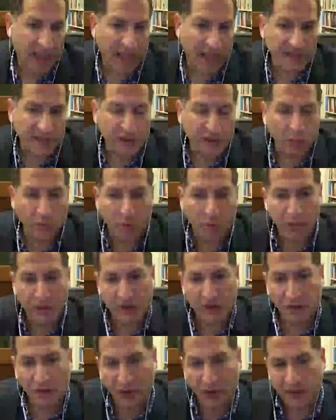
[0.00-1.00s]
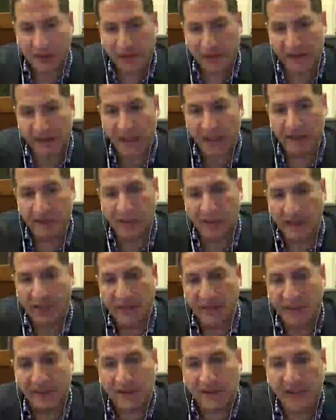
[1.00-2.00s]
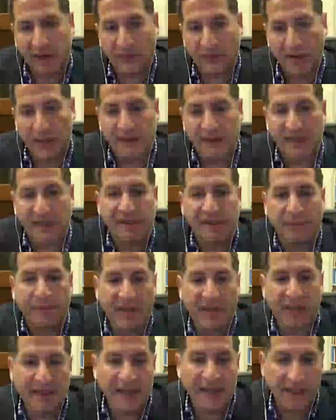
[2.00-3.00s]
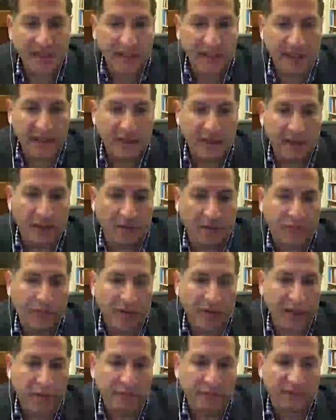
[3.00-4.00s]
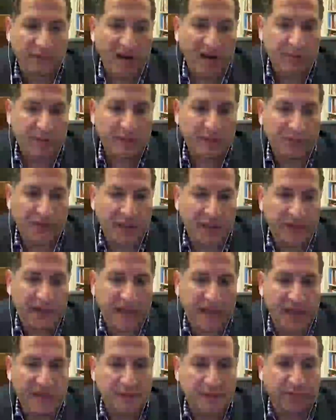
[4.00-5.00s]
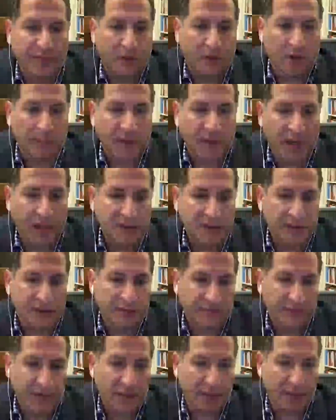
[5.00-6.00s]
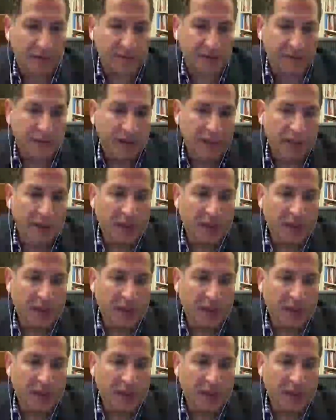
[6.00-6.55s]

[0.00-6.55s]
And so what we start to see in the 1970s is the beginning of greater involvement of think tanks in foreign policy affairs.